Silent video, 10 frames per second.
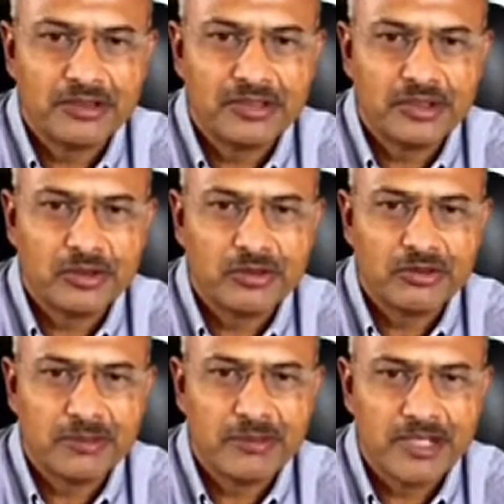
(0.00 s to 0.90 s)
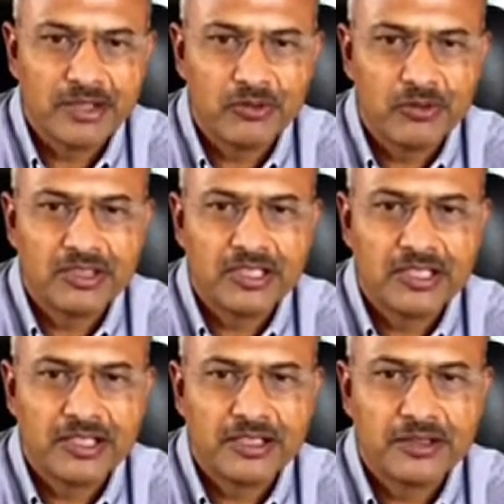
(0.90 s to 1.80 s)
they better know what
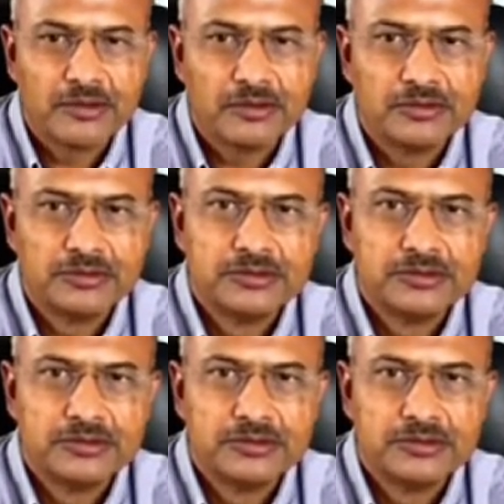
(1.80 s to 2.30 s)
they're getting into.